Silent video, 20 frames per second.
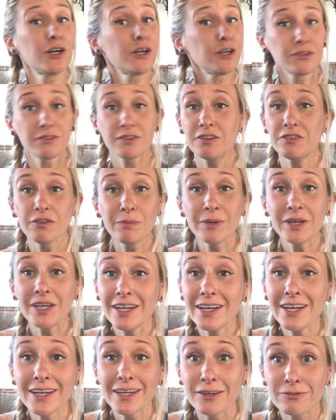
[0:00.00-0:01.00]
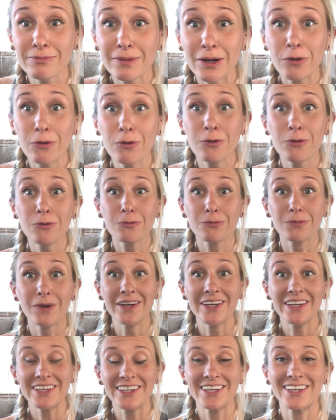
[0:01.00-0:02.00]
since the beginning of my whole
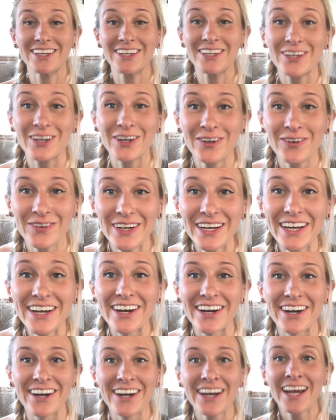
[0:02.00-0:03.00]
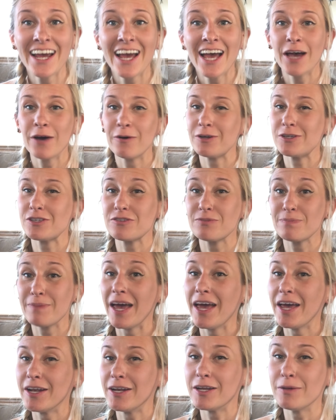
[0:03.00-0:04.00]
running career, which has
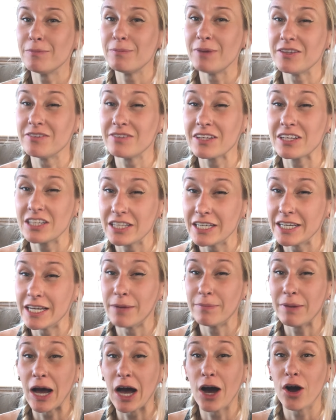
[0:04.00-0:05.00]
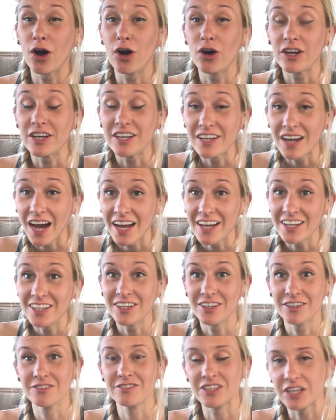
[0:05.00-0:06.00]
been basically about 9
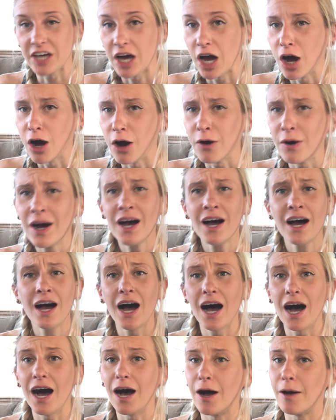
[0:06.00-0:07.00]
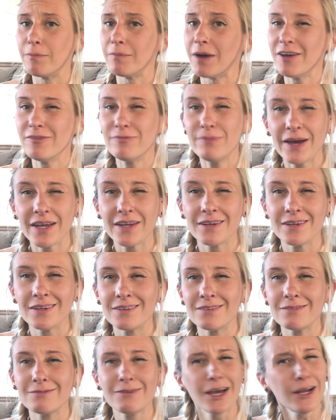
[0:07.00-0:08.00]
years ago. I've
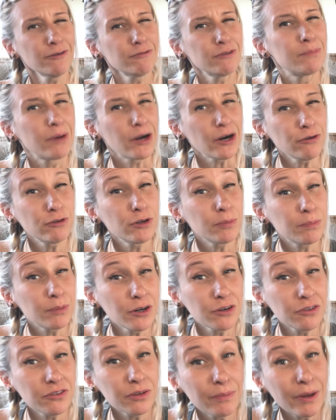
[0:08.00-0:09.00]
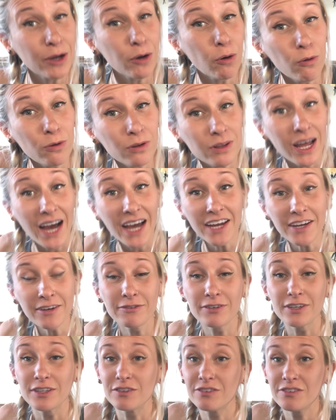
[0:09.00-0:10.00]
been kind of a barefoot person my whole
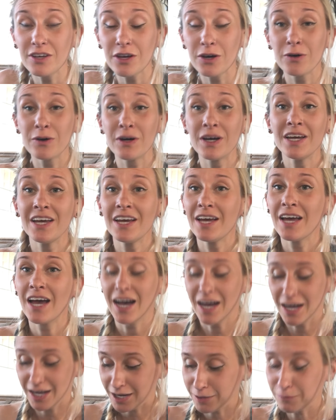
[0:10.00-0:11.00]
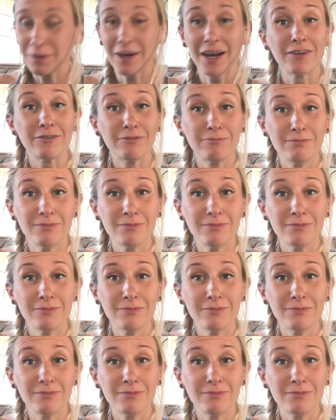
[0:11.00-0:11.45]
life, and so when I